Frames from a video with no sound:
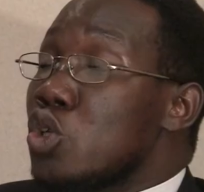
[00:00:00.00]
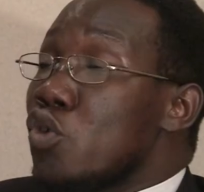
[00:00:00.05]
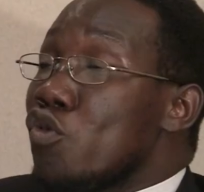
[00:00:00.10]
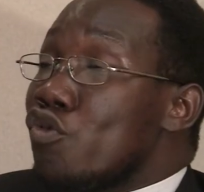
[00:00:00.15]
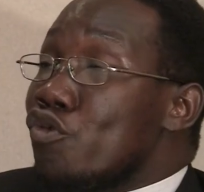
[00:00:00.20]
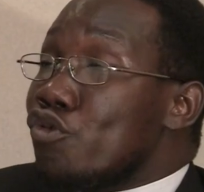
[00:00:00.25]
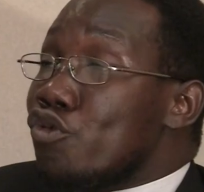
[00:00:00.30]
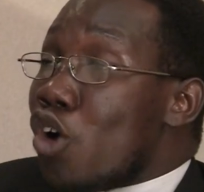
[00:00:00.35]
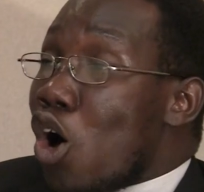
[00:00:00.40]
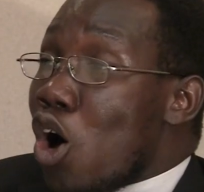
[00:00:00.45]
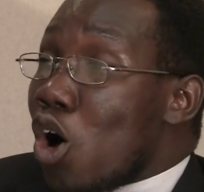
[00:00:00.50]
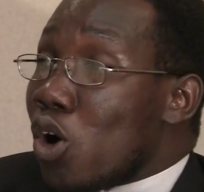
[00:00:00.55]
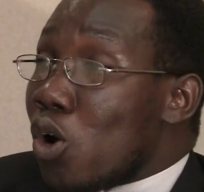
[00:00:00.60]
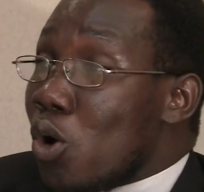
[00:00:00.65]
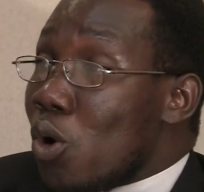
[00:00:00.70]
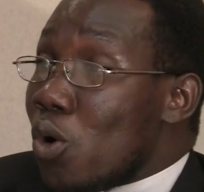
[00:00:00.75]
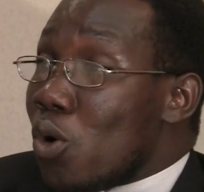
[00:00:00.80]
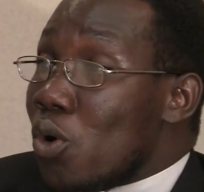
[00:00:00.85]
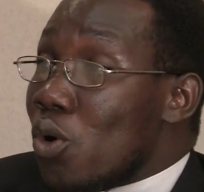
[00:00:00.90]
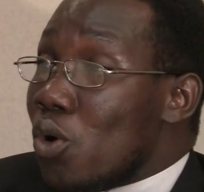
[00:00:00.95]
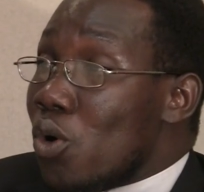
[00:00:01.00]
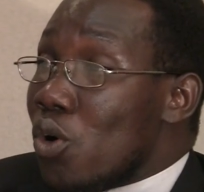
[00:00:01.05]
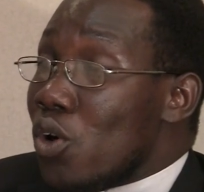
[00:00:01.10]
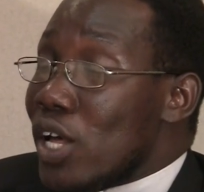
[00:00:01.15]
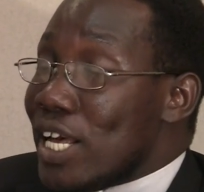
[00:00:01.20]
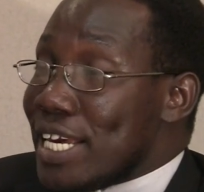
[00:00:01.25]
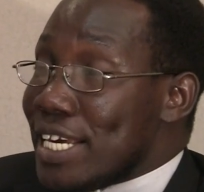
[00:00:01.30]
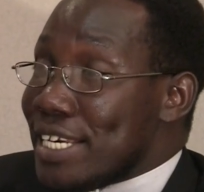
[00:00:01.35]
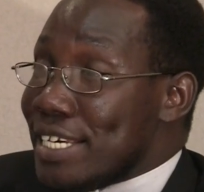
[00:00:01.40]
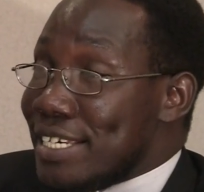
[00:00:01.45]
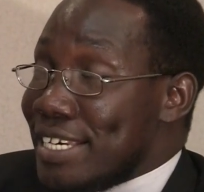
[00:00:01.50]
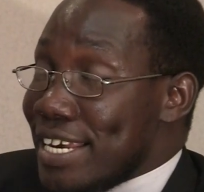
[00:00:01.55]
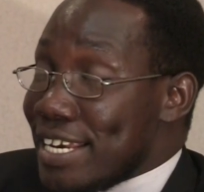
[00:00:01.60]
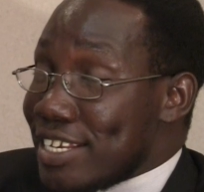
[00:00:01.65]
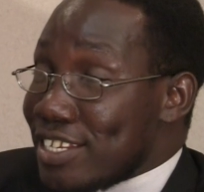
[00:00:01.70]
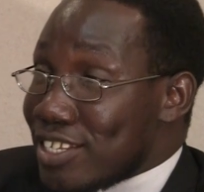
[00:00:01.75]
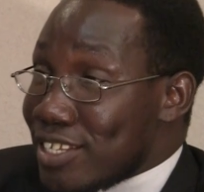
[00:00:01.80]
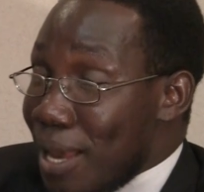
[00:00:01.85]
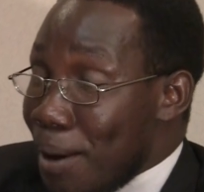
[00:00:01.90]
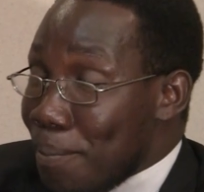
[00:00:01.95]
to follow
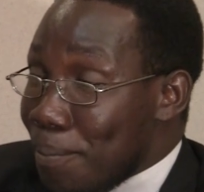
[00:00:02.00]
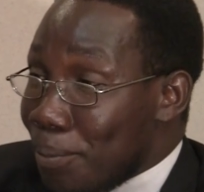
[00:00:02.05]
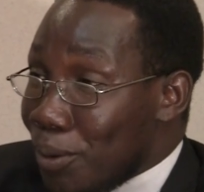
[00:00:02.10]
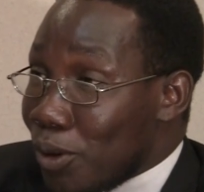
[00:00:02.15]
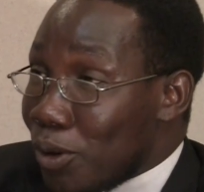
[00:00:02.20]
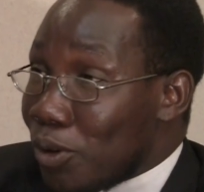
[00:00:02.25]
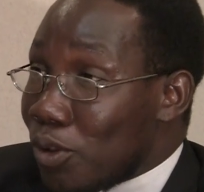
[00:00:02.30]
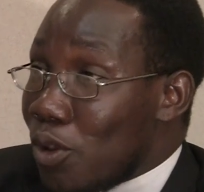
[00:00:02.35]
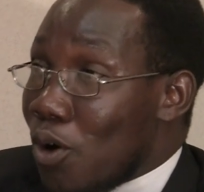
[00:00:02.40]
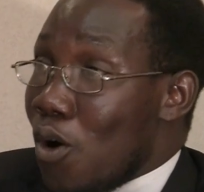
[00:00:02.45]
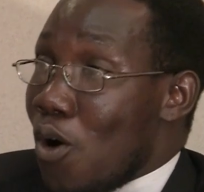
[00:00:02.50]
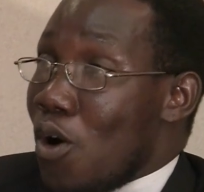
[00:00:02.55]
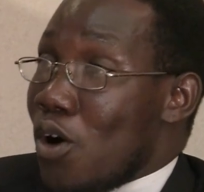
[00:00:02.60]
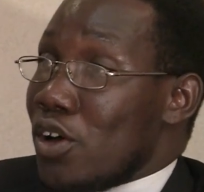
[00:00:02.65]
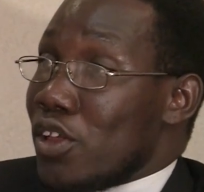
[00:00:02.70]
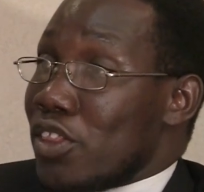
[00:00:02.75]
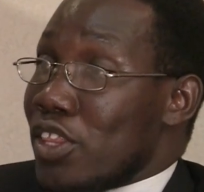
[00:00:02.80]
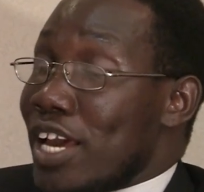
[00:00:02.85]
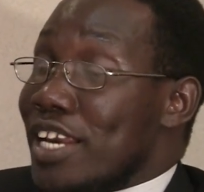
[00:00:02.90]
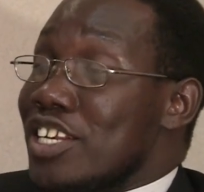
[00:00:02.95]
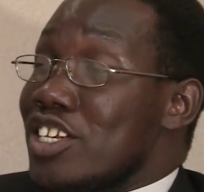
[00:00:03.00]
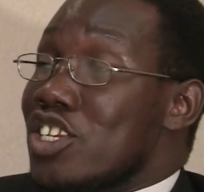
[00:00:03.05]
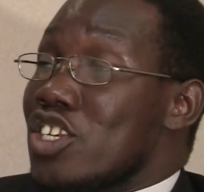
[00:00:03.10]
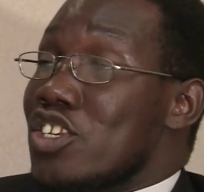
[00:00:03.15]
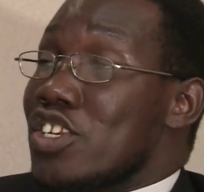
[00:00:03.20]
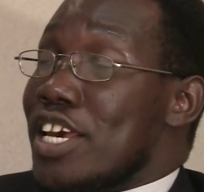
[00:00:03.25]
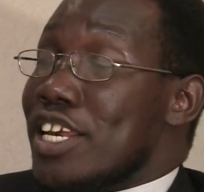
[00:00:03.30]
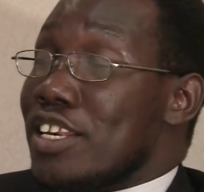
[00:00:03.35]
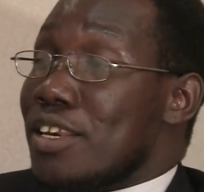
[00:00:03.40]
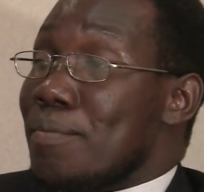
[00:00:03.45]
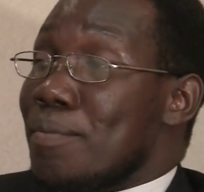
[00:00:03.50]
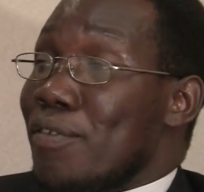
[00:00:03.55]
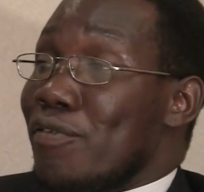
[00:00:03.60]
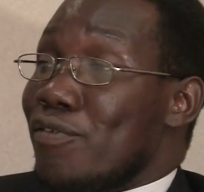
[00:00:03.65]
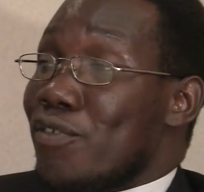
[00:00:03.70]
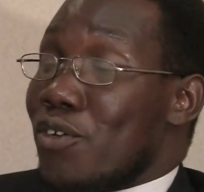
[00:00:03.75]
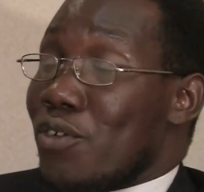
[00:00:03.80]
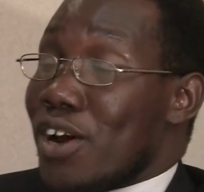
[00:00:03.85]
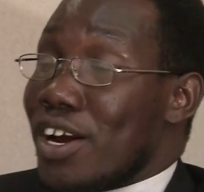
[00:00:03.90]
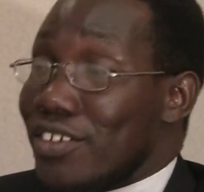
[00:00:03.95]
the example that is set
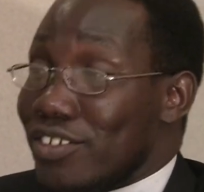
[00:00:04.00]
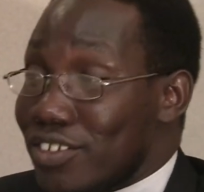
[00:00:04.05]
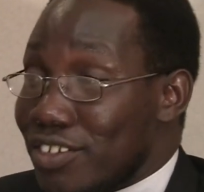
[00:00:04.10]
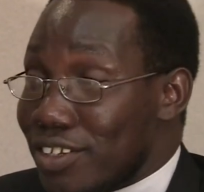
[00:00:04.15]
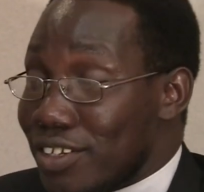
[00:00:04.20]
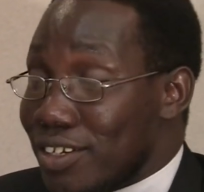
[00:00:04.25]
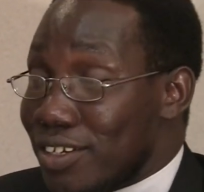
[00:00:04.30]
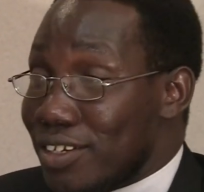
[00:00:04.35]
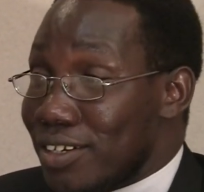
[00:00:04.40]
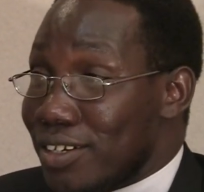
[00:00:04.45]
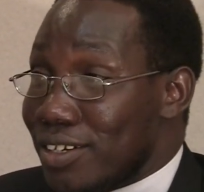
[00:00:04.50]
before us.